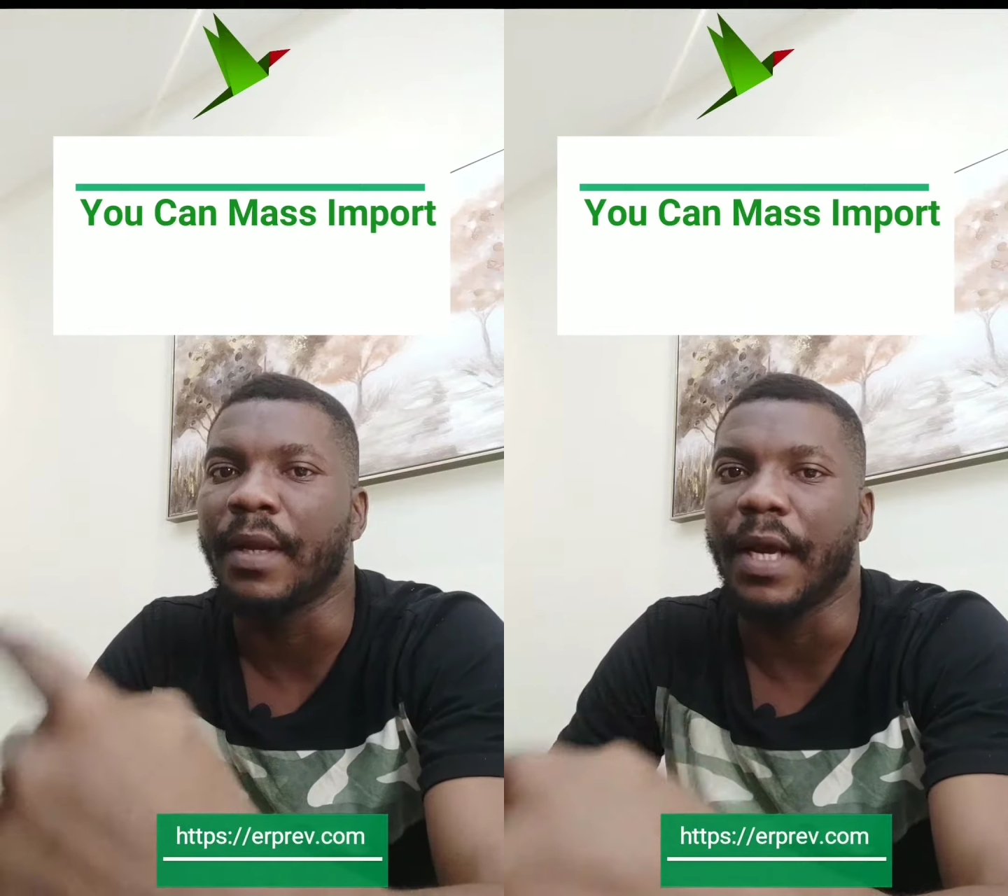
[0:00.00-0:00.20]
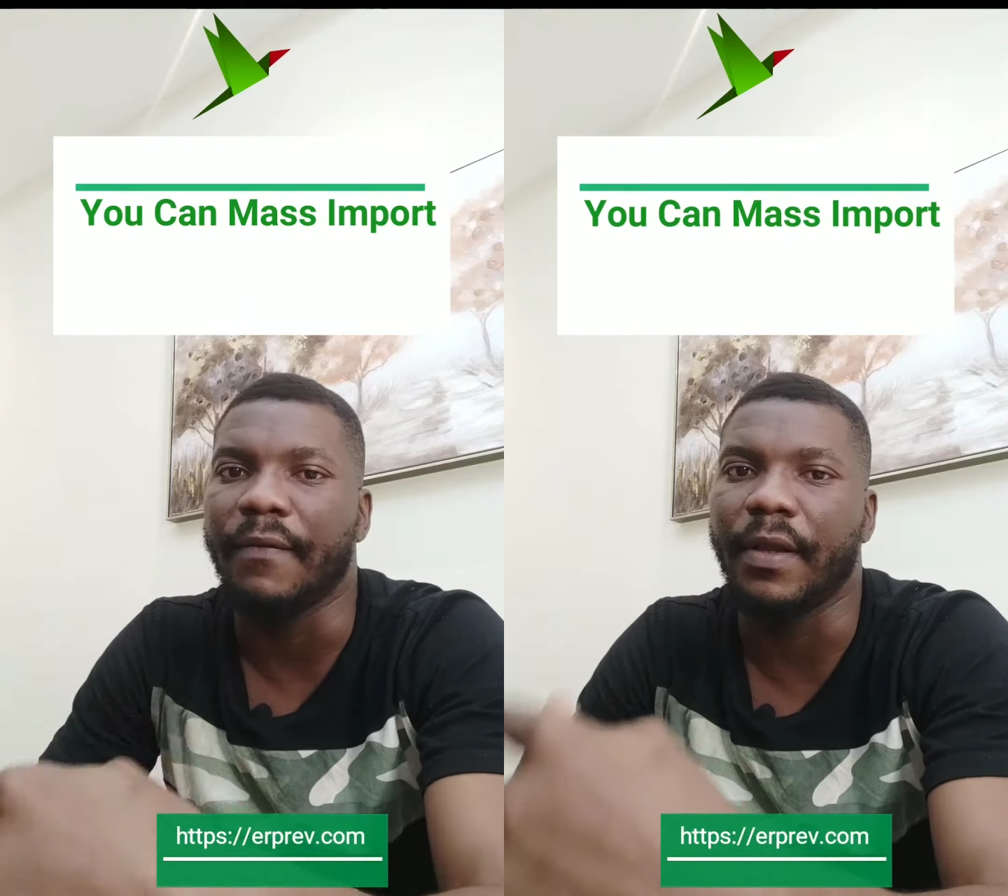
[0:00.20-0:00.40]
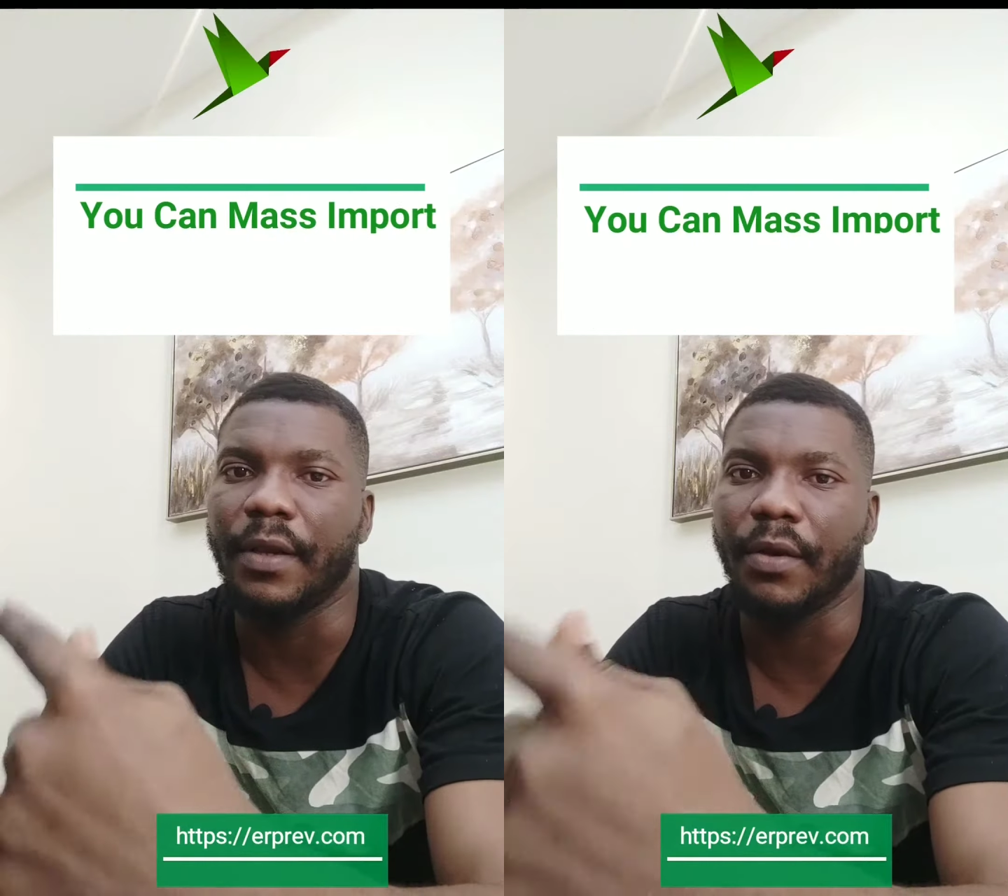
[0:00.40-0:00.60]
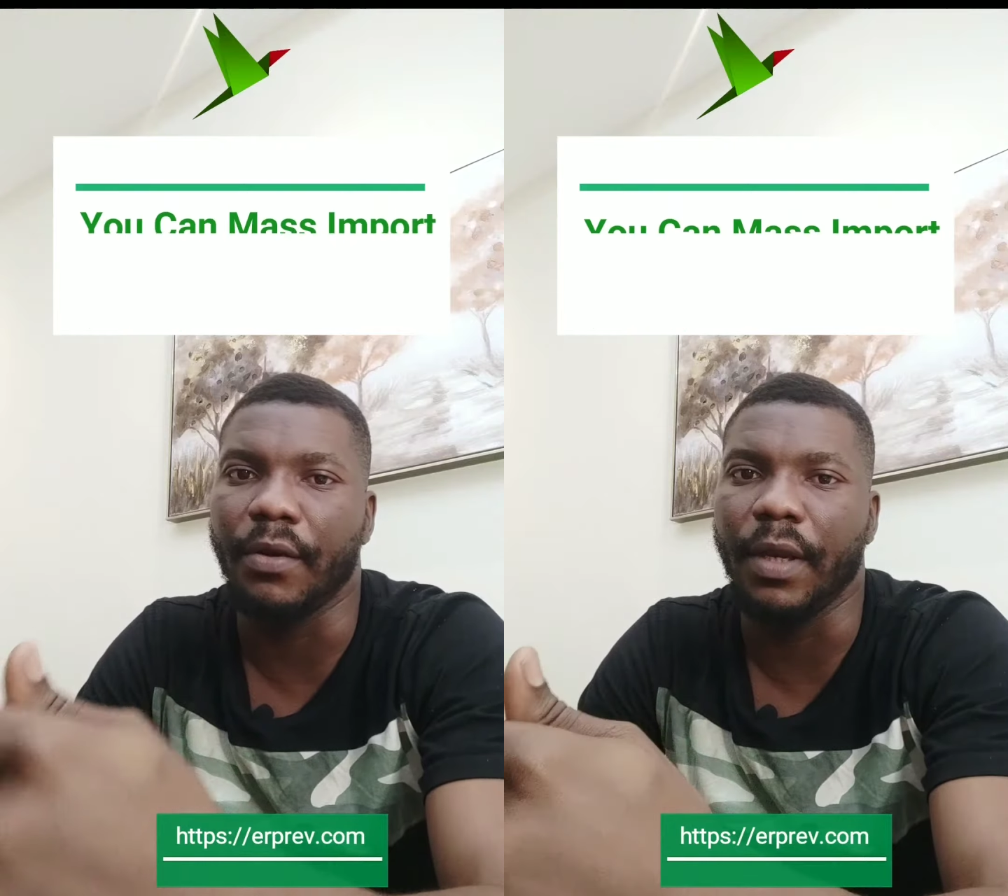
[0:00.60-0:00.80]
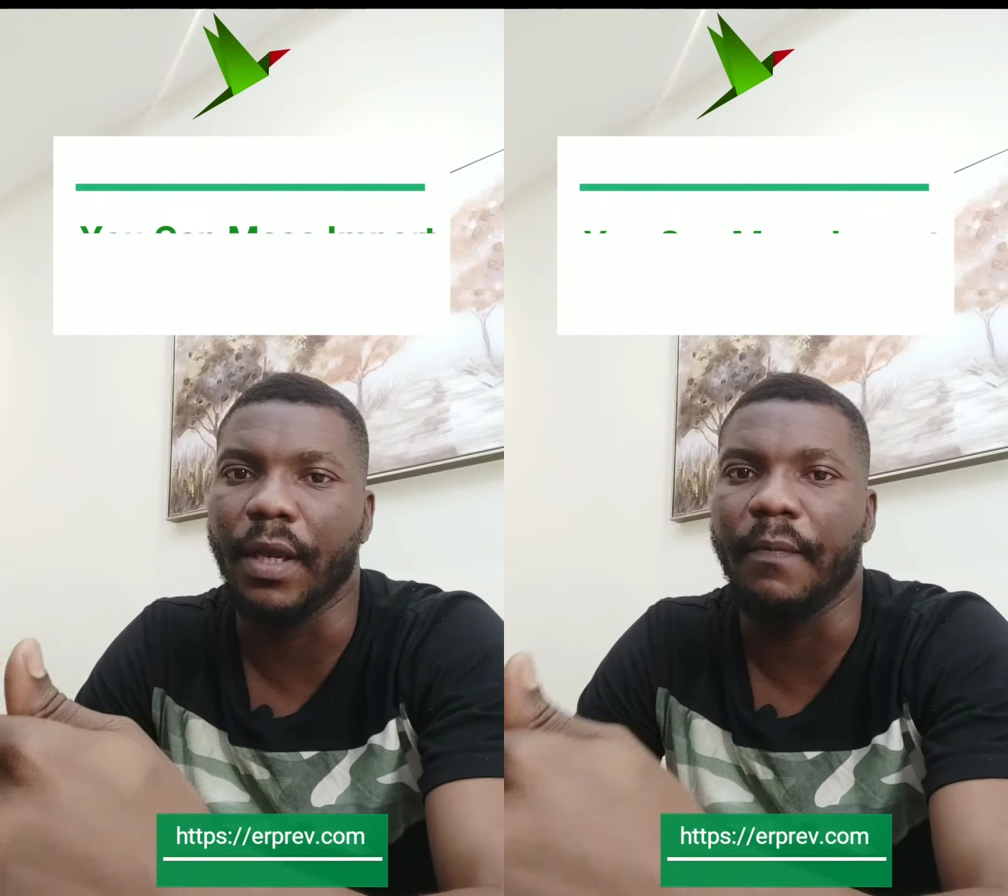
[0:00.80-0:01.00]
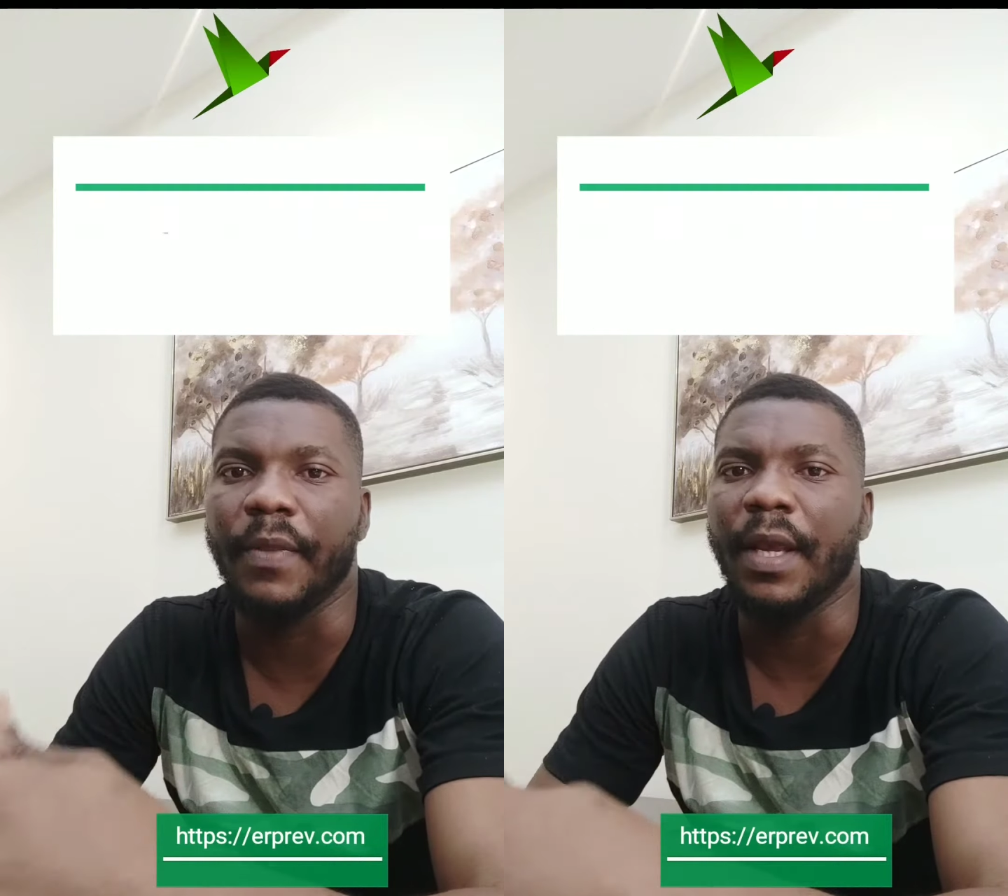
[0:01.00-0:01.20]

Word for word: after the other.